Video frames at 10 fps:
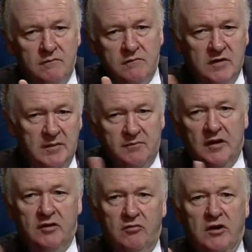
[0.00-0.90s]
keep
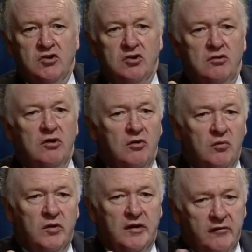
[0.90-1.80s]
that direction,
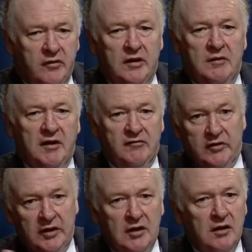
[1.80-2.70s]
whatever the
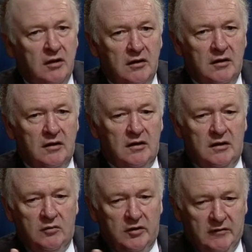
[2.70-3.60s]
buffeting,
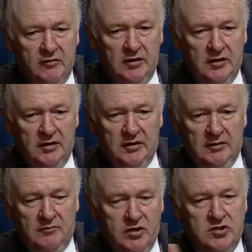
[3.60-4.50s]
whatever
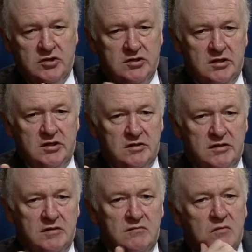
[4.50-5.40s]
the pressures
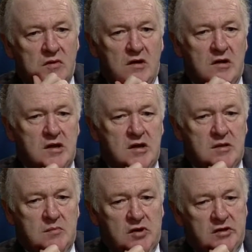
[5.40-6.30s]
that
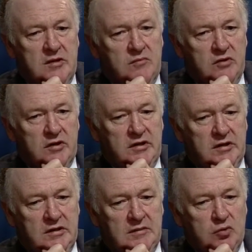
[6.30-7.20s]
might
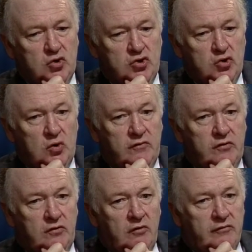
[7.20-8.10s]
temporarily push you
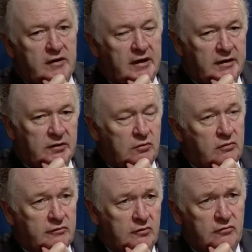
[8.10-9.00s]
off target,
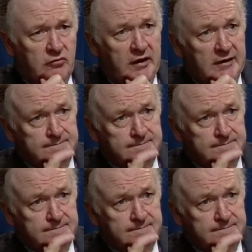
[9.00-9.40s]
off track.